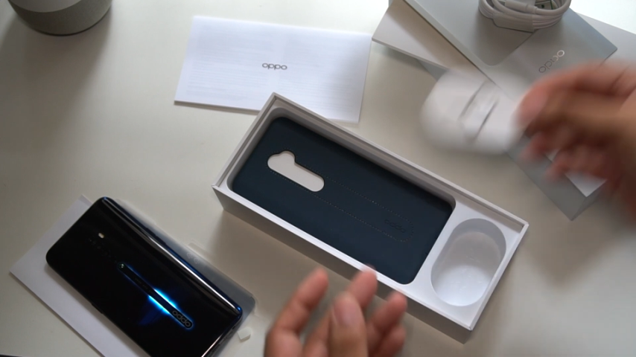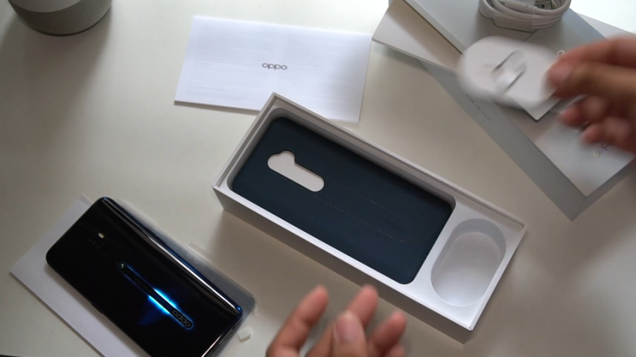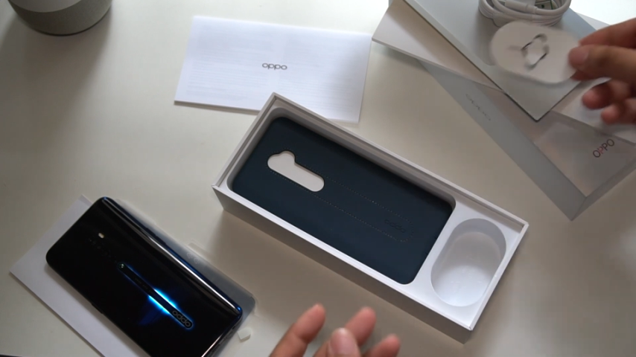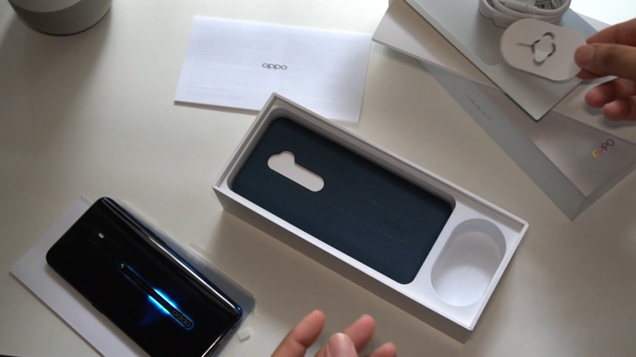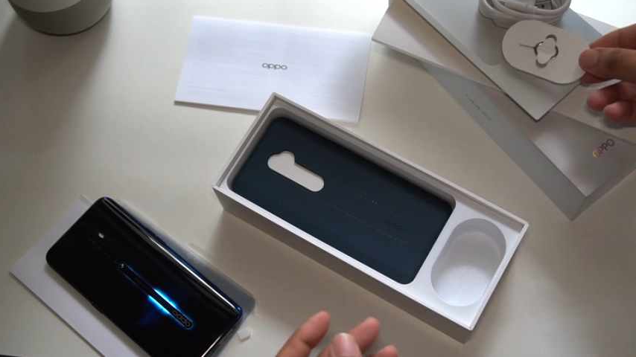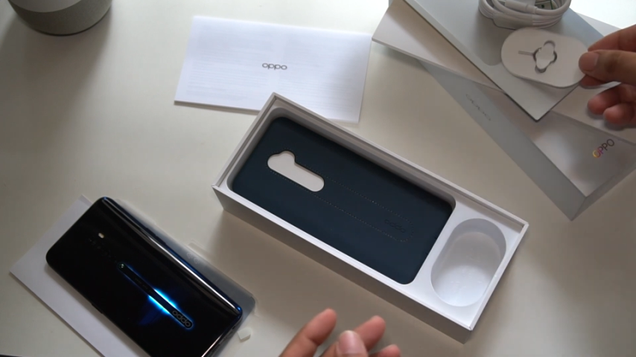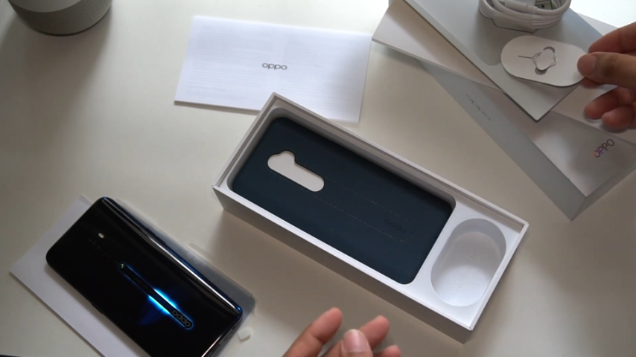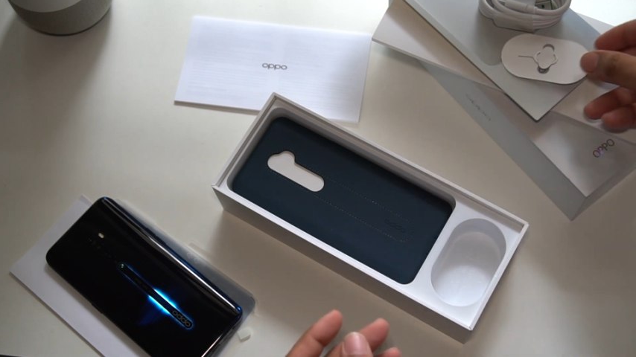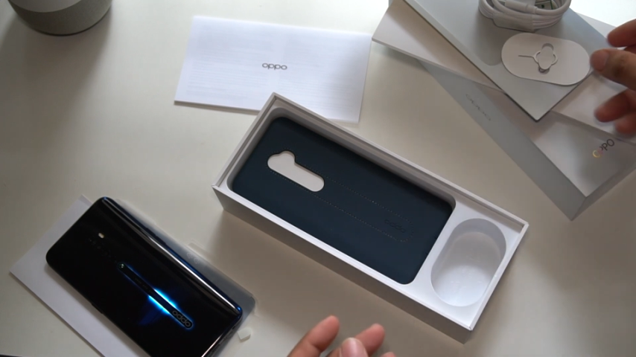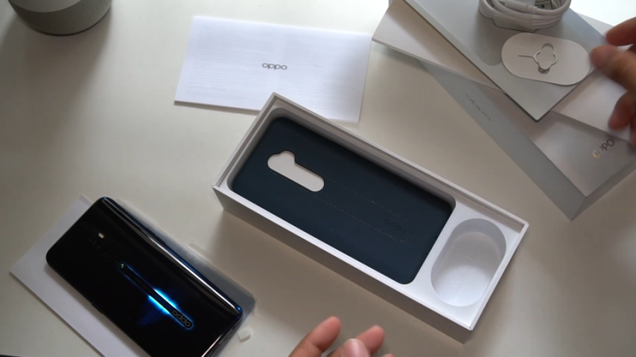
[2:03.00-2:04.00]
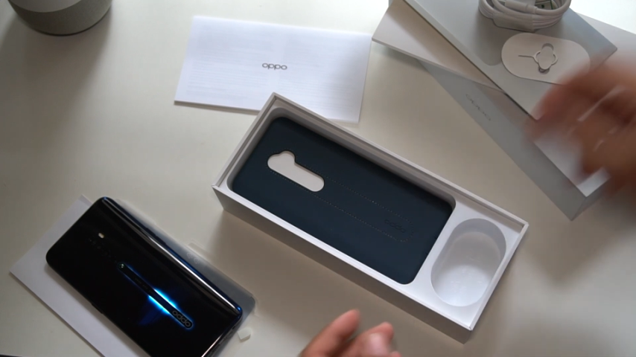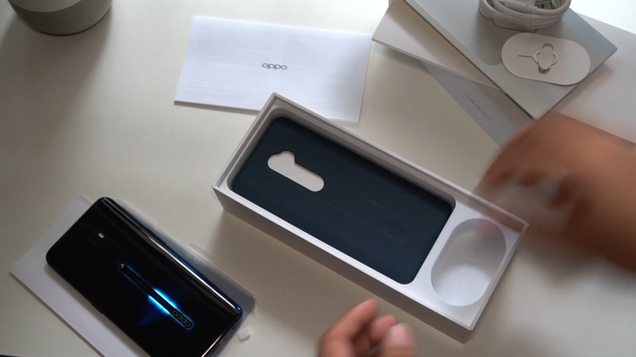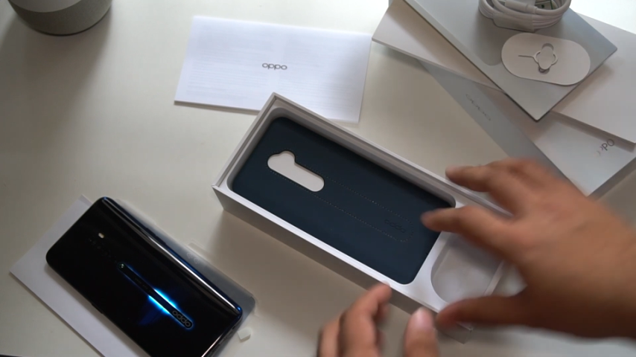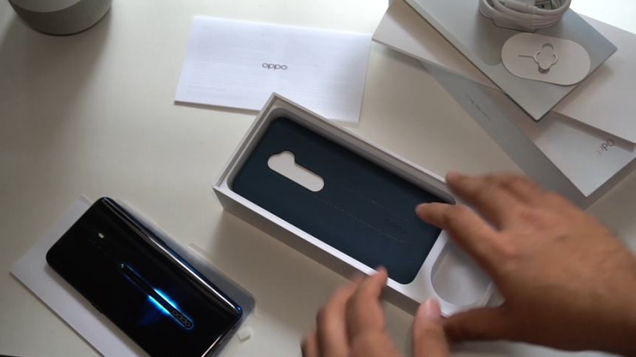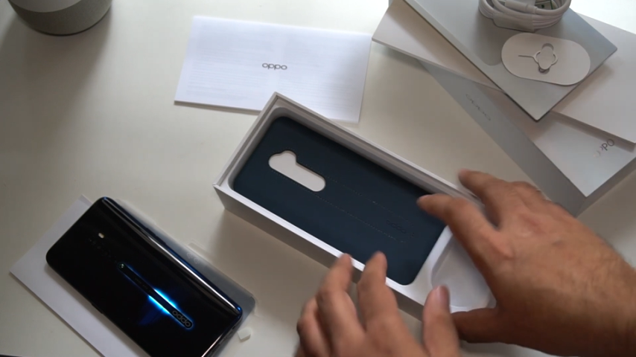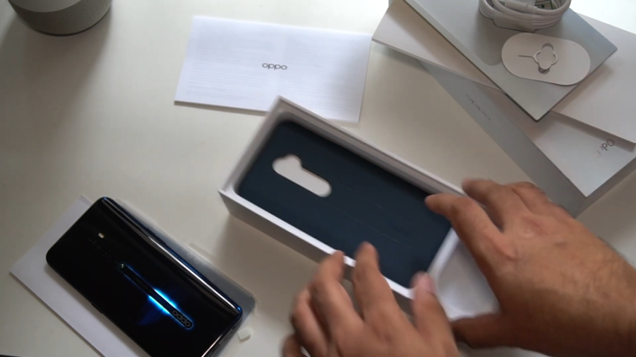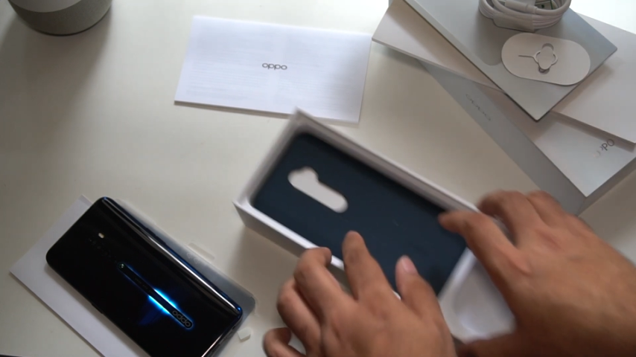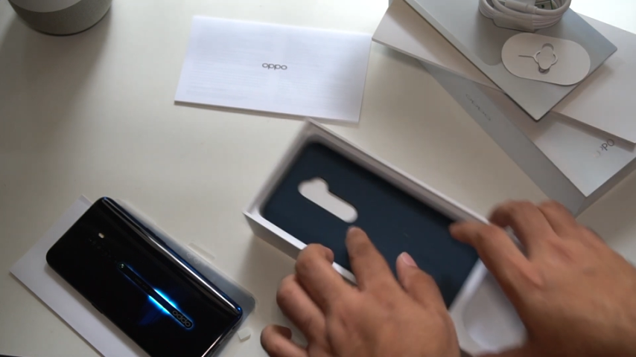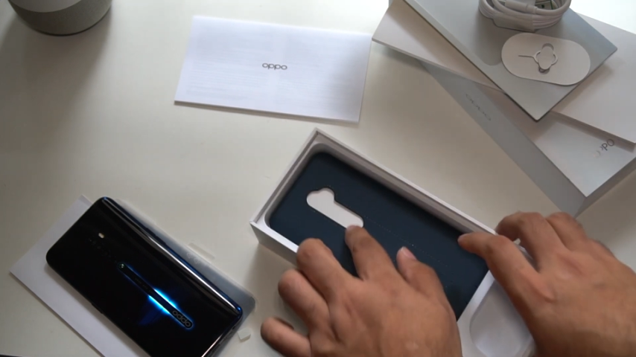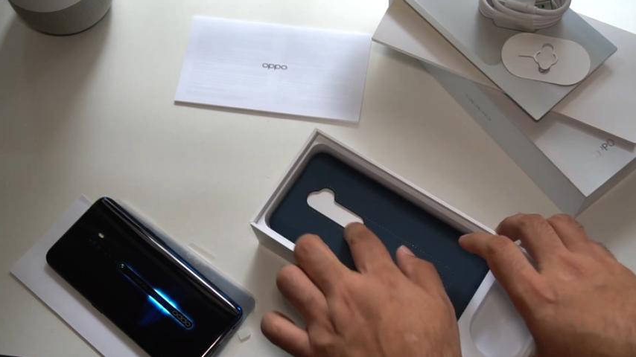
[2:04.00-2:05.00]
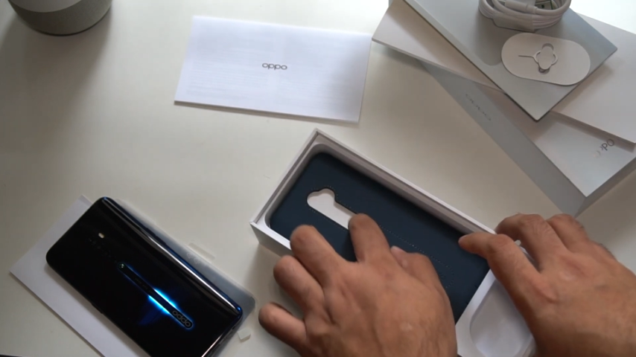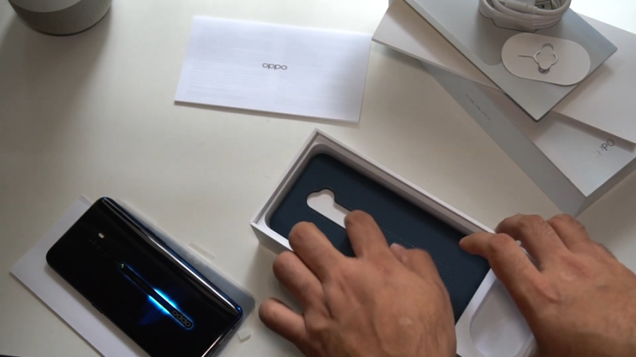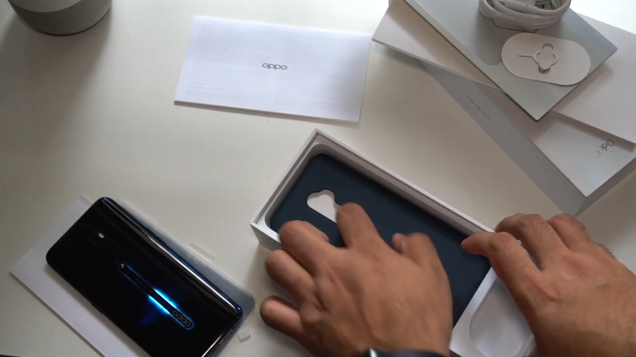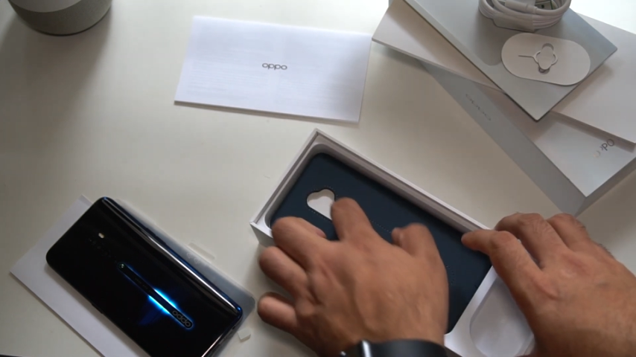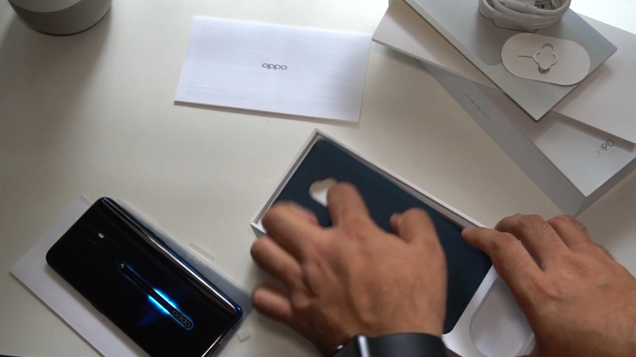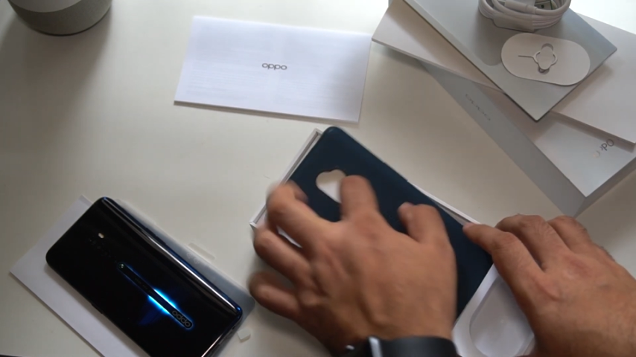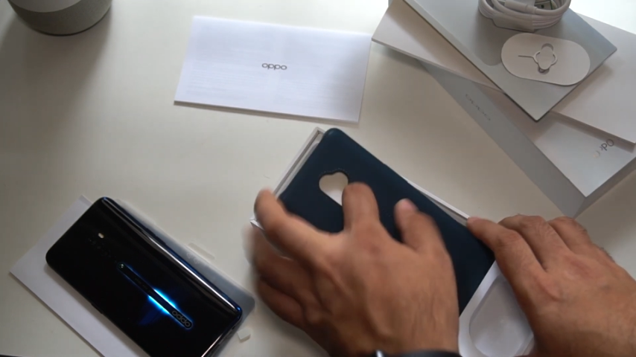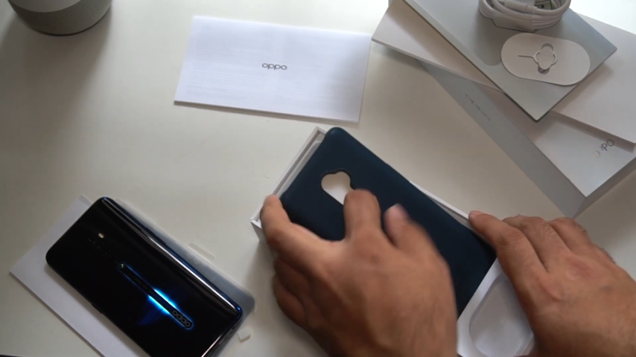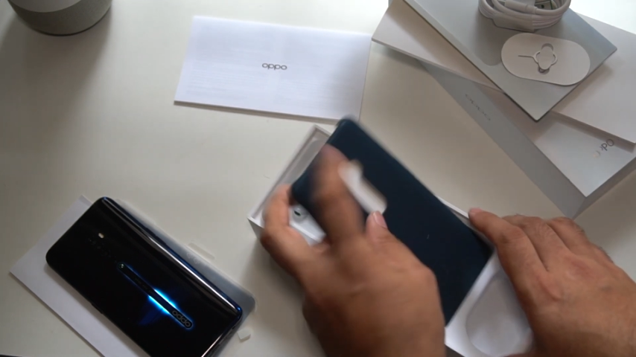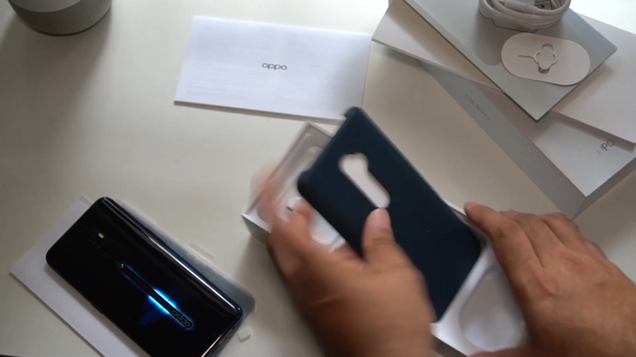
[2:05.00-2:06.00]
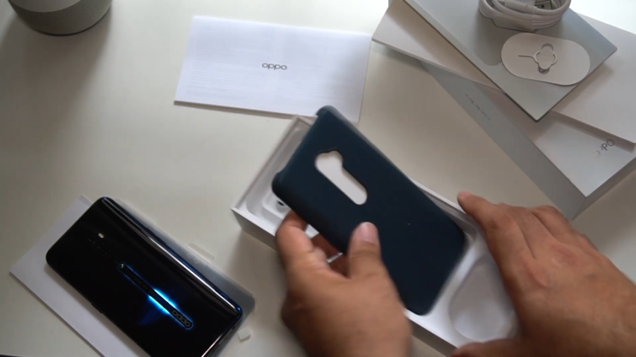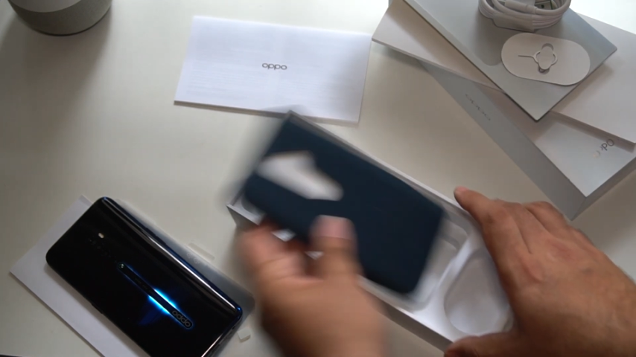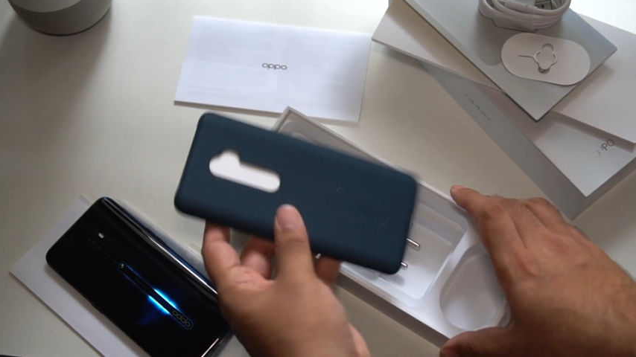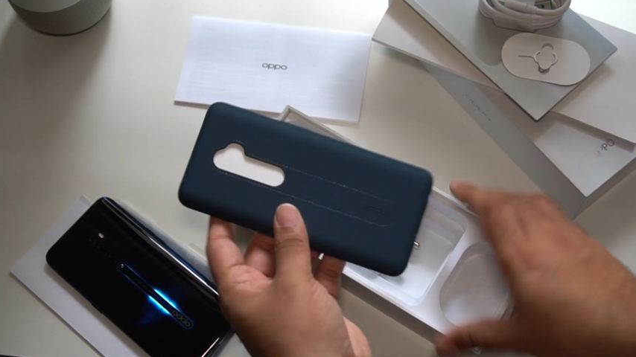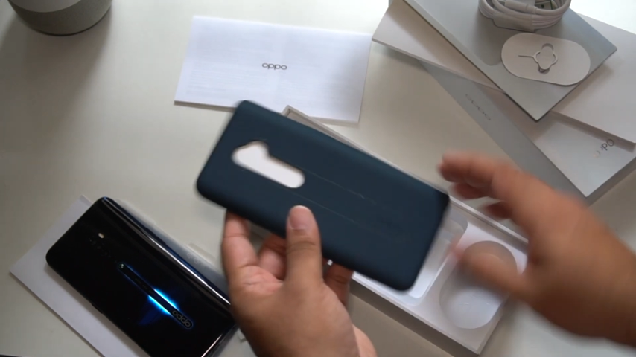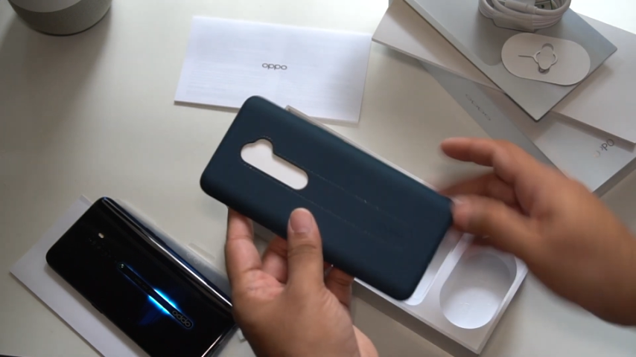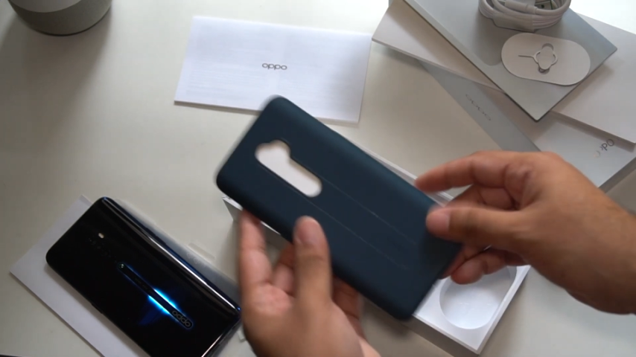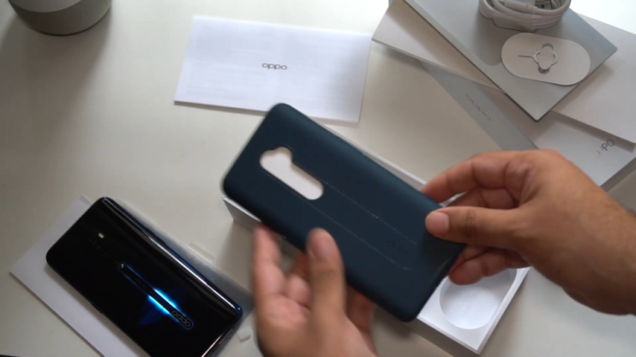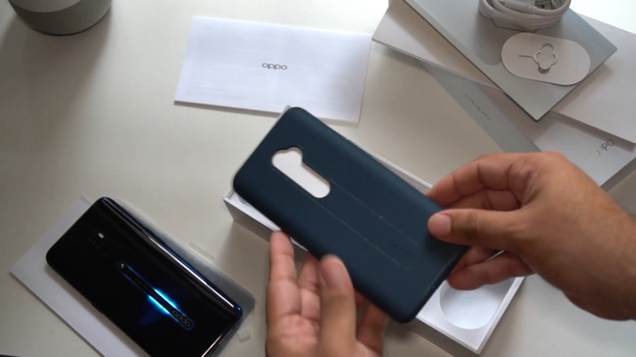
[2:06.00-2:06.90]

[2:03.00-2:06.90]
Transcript: (no speaker visible)